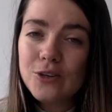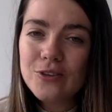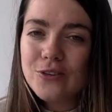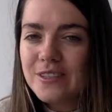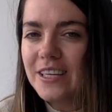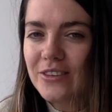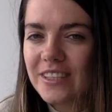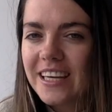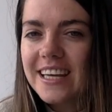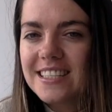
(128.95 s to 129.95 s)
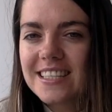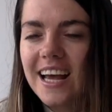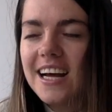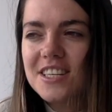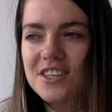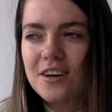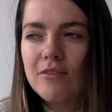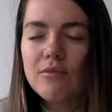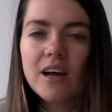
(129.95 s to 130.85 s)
although Celtic is catching up.